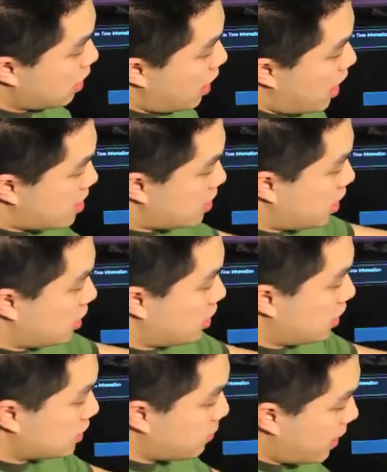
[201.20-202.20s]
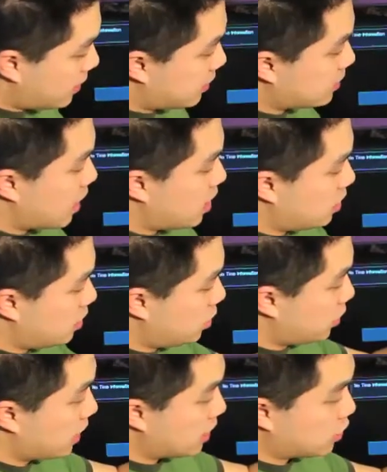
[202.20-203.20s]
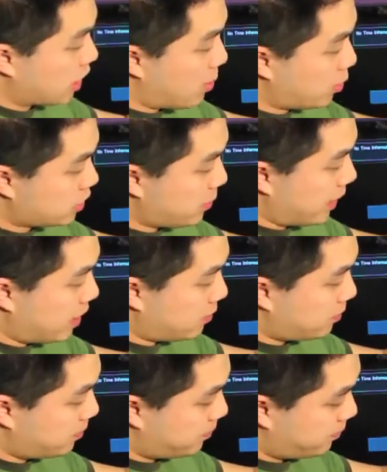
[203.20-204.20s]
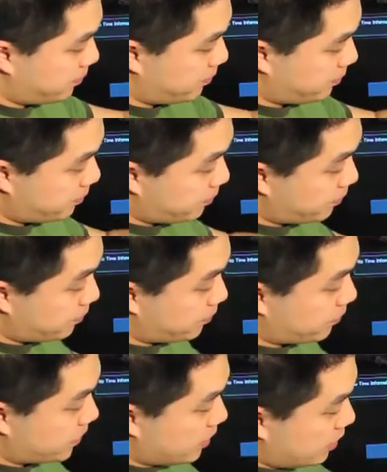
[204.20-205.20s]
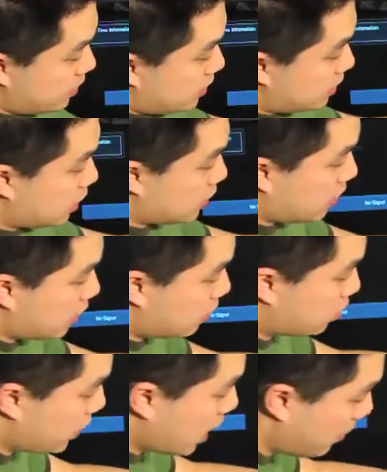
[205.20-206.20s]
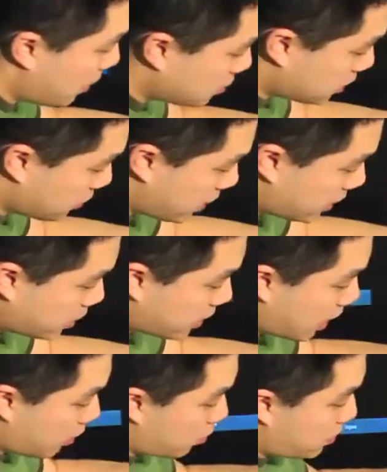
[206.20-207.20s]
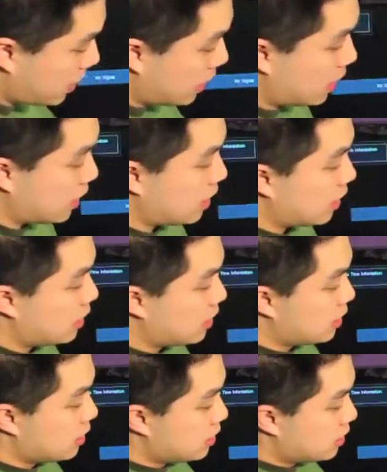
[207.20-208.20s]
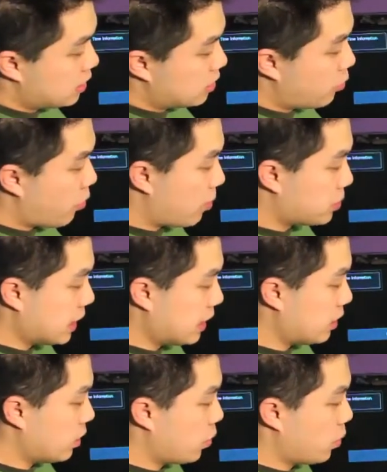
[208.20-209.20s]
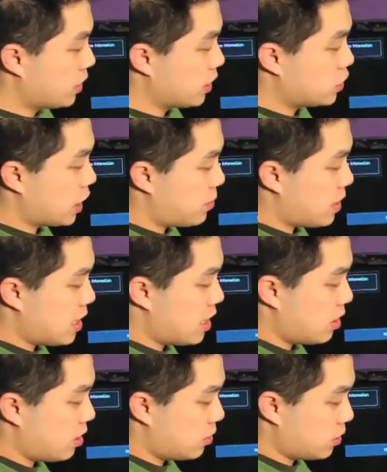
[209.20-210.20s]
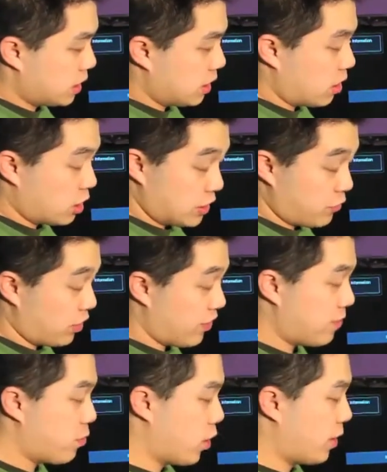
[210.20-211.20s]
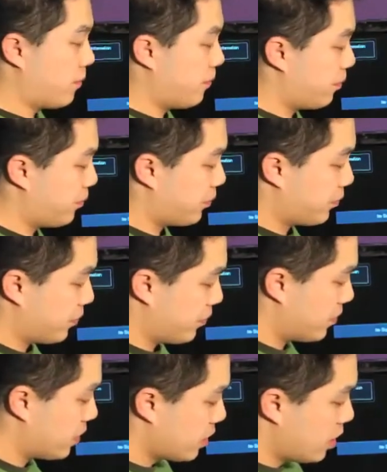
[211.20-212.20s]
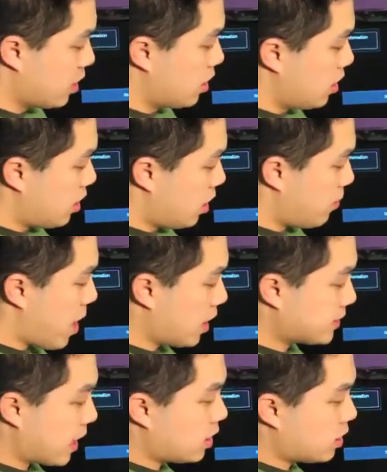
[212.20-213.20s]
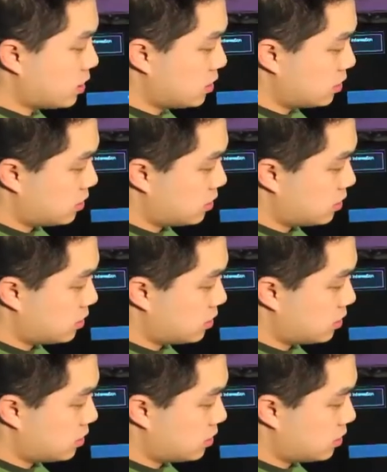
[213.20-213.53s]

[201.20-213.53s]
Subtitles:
and the other is a pigtail style with the actual cables coming out. So the 3 I'll be using right today will be wall plate with the JP, with the RJ45 port, a box dial,